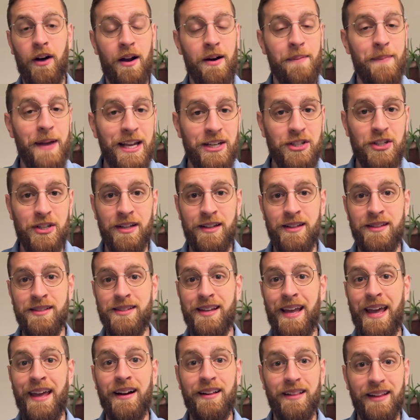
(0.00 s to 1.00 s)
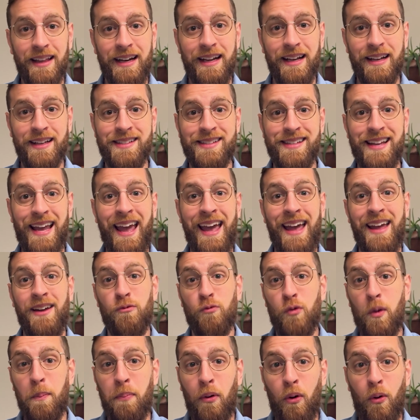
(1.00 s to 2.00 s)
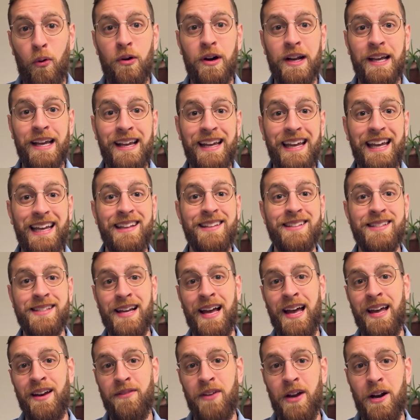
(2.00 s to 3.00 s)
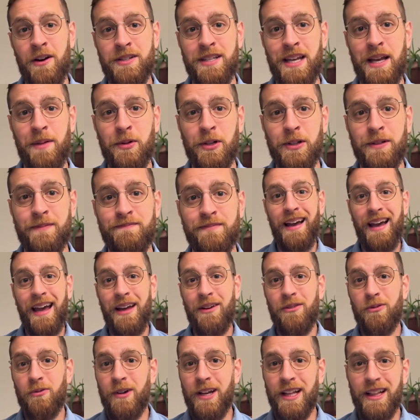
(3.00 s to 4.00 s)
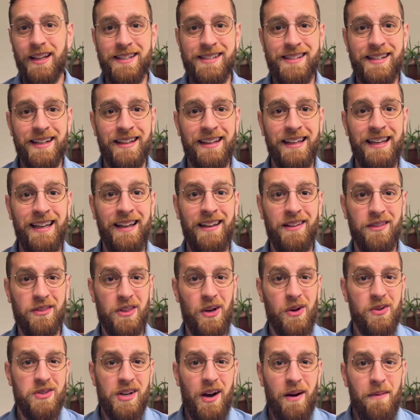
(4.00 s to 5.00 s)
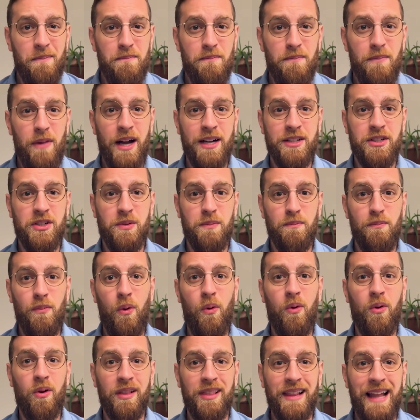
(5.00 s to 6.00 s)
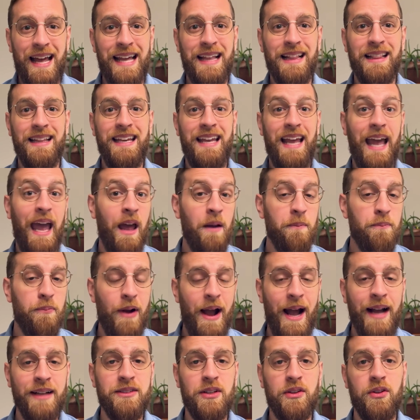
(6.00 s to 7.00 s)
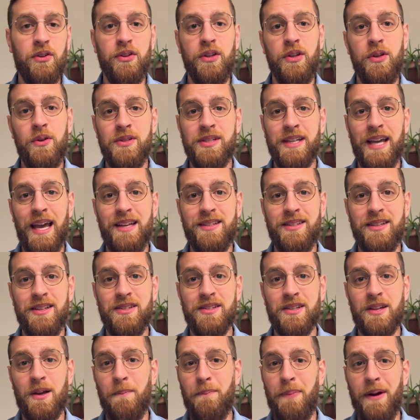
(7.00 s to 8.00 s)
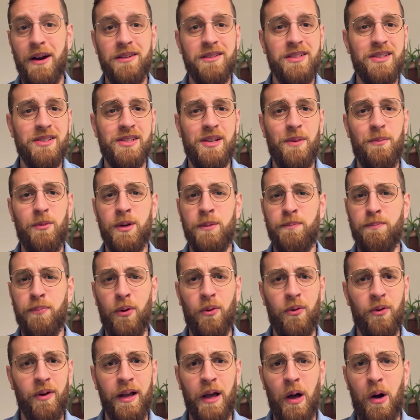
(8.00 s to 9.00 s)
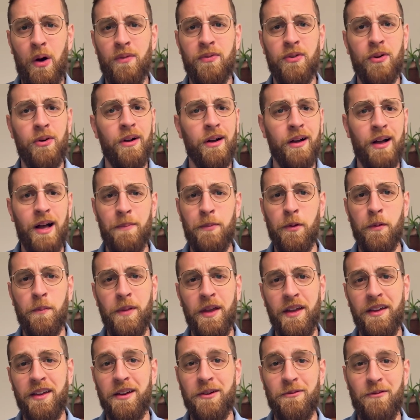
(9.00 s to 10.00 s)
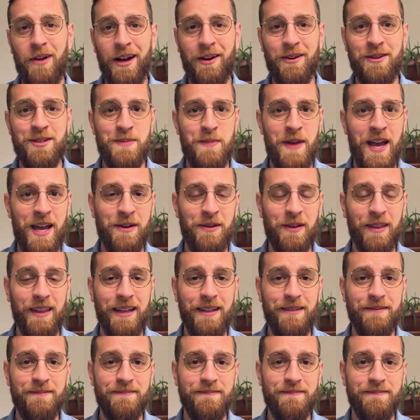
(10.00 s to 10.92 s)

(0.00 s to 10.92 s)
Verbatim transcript: automations, analytics, and reporting inside of Airtable. And realistically, those are much more likely and practical use cases compared to someone poring over a couple million records manually.